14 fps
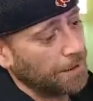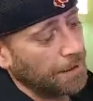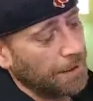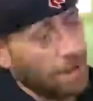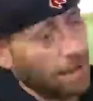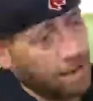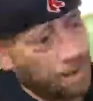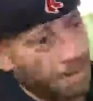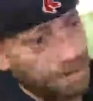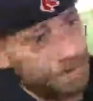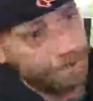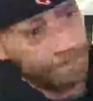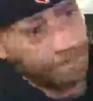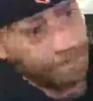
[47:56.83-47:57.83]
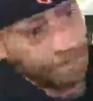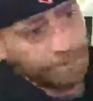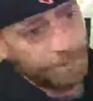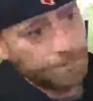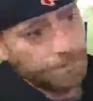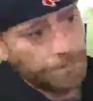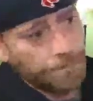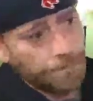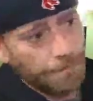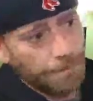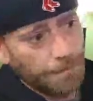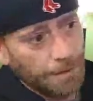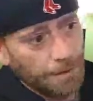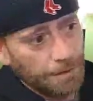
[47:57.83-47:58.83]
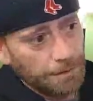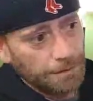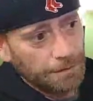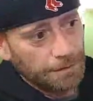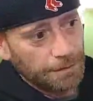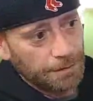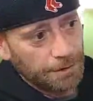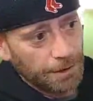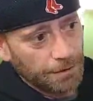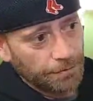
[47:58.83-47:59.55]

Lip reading: situation to bring awareness to this,